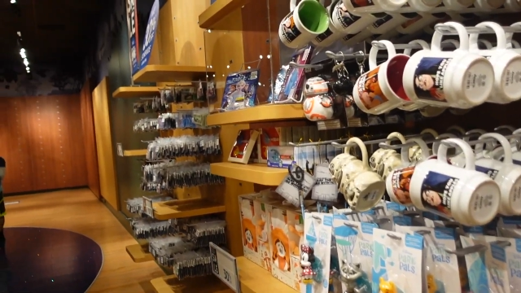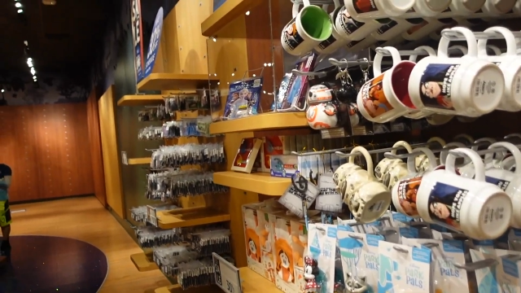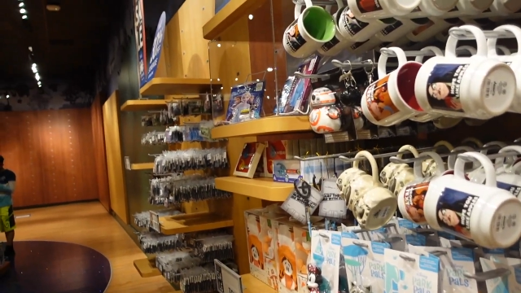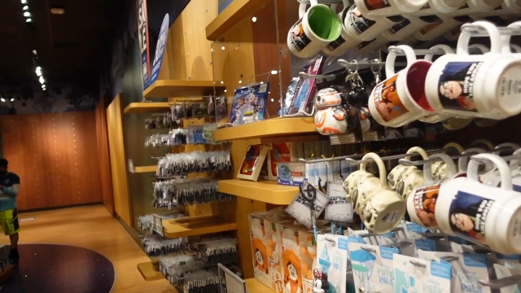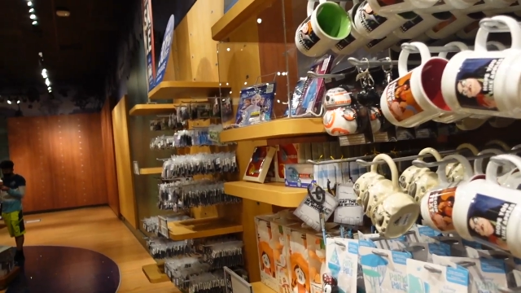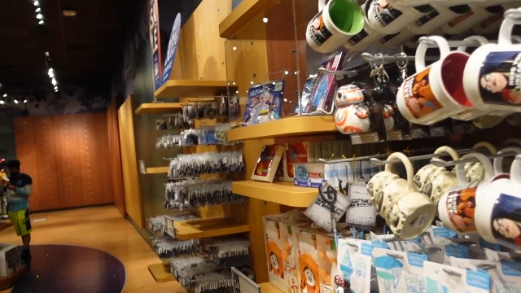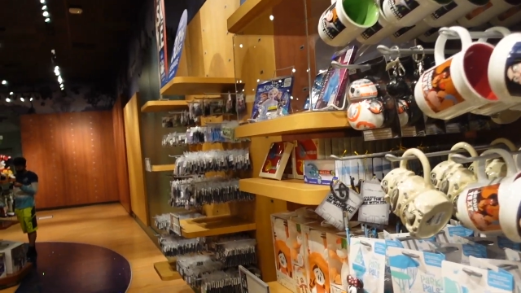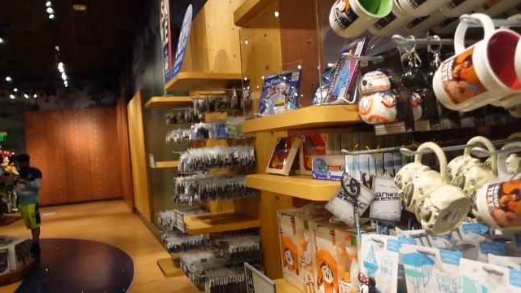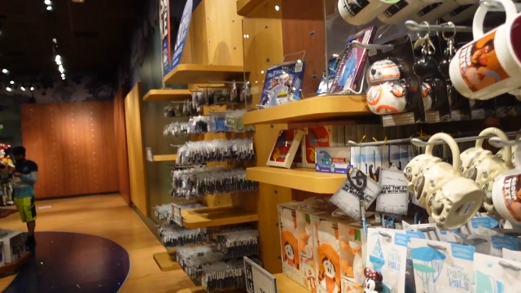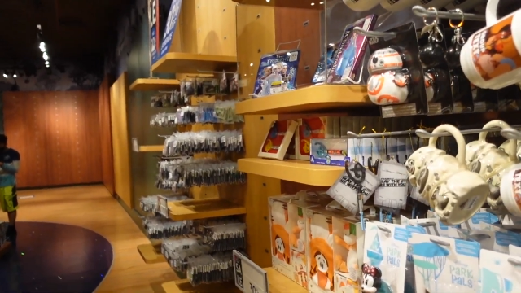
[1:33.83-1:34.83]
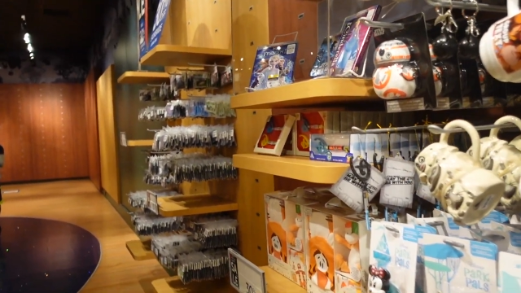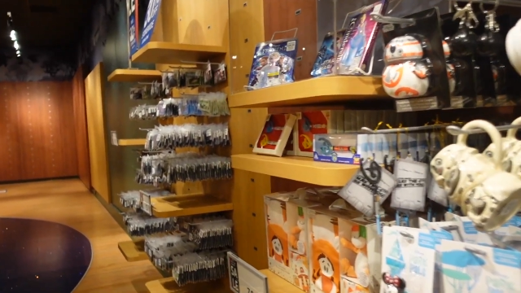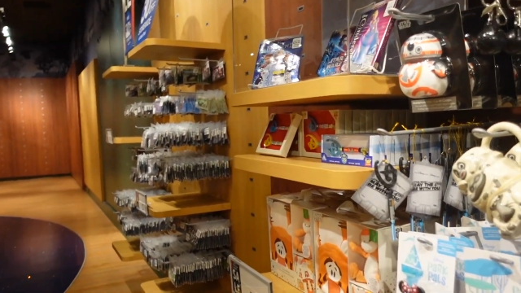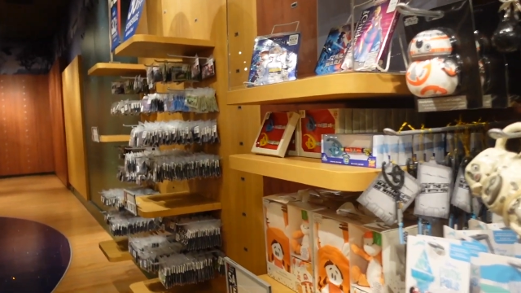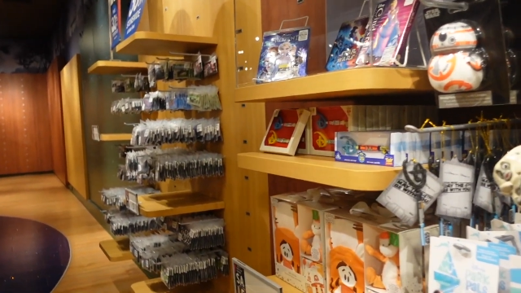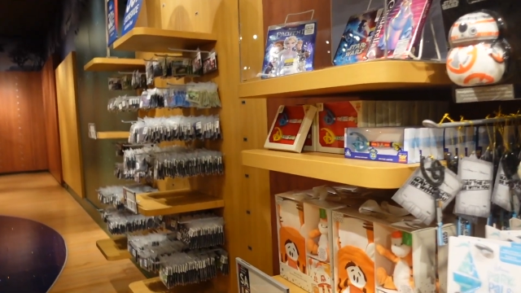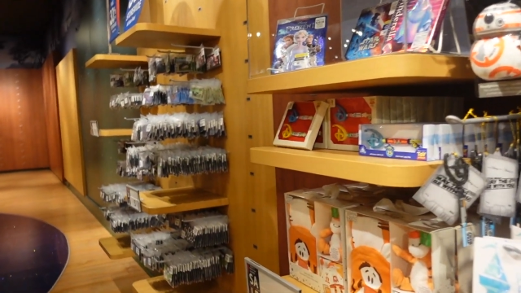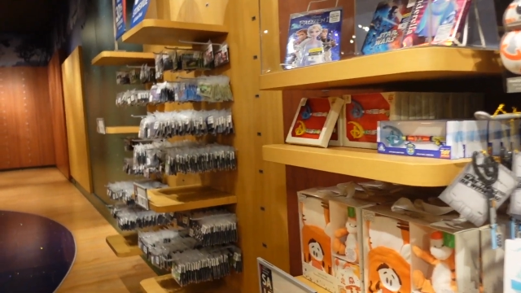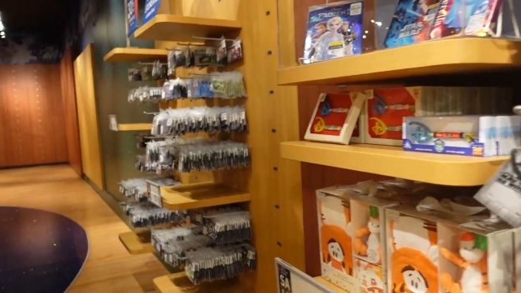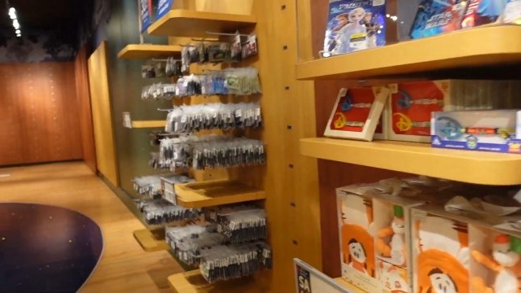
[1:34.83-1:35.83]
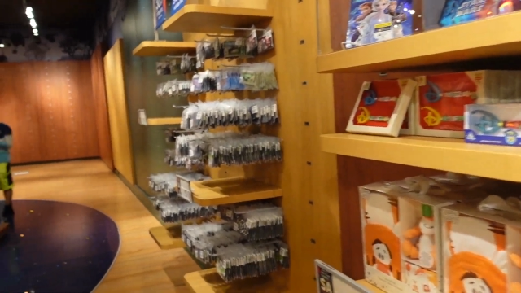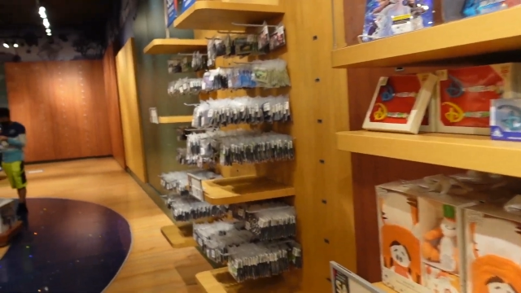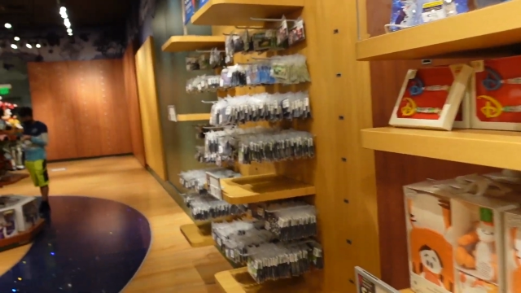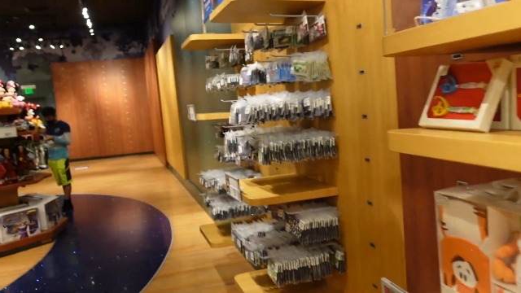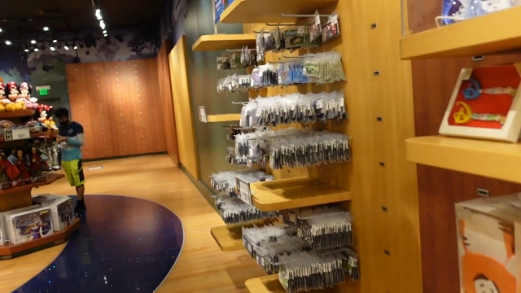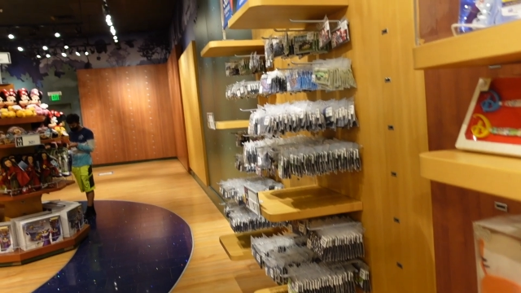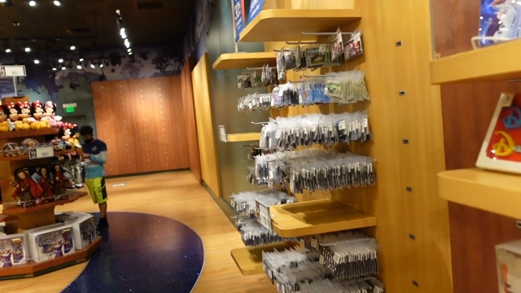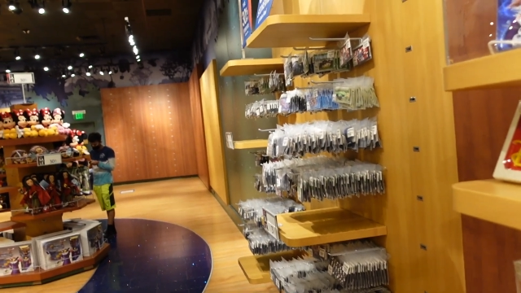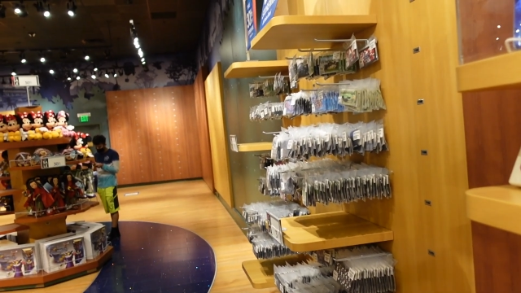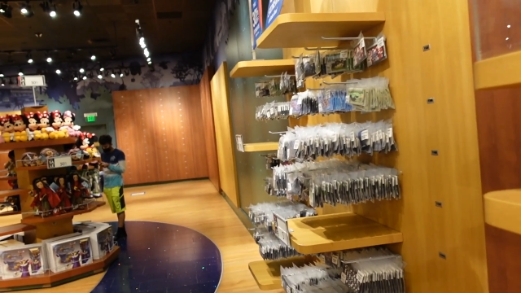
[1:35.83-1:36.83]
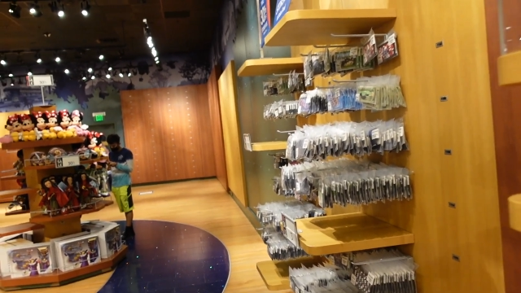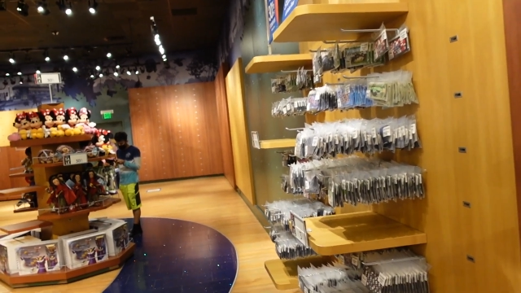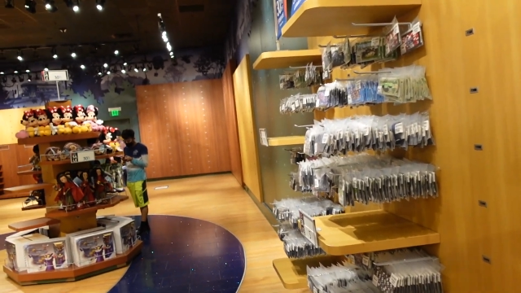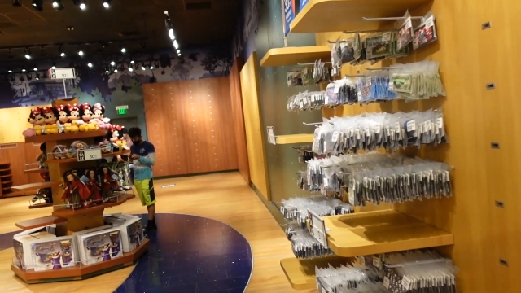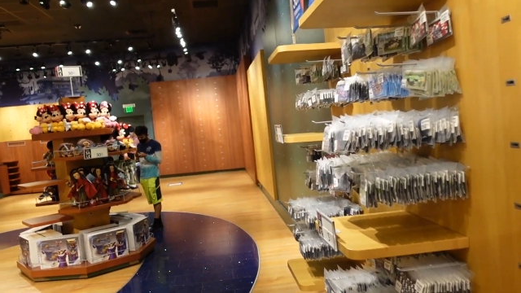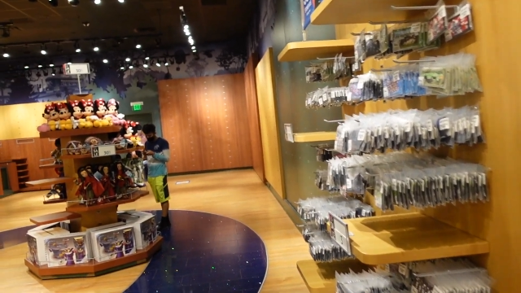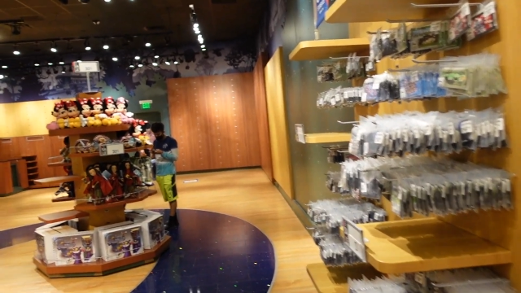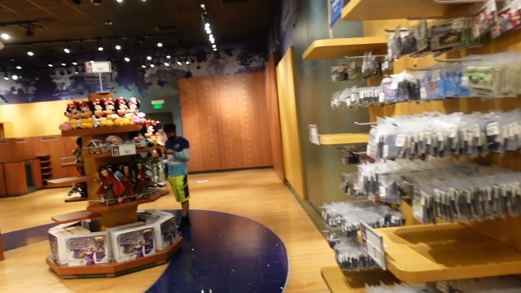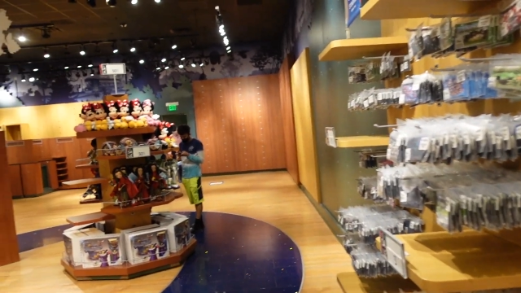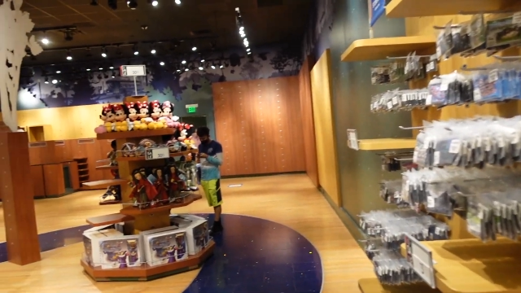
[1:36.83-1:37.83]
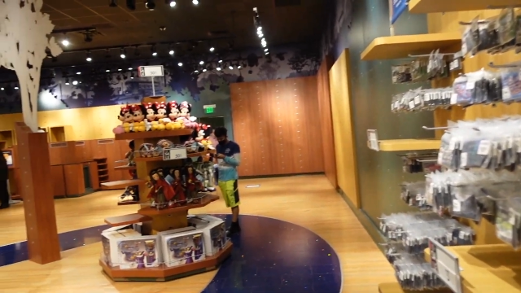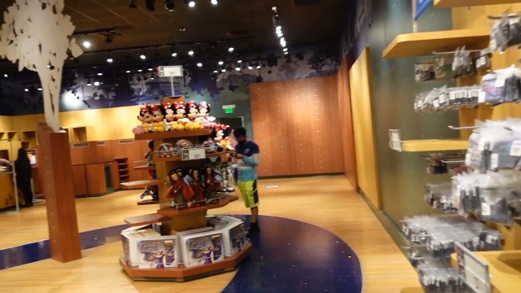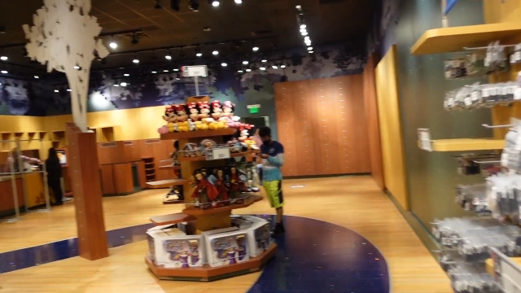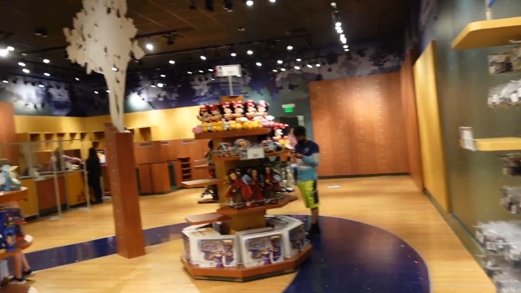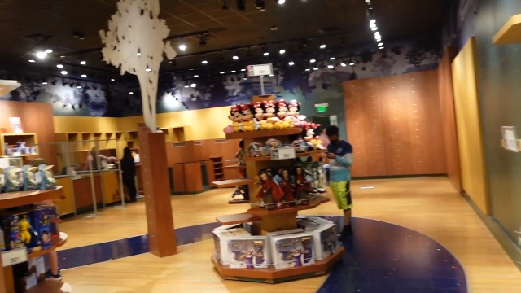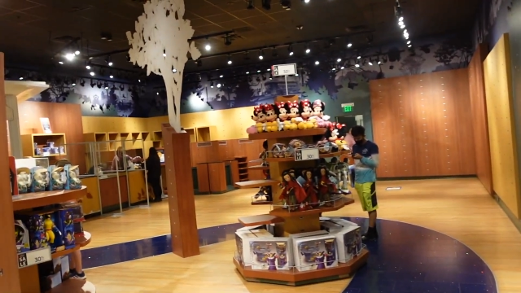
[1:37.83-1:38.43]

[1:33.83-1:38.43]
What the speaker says: No face is visible, so there are no lips to read.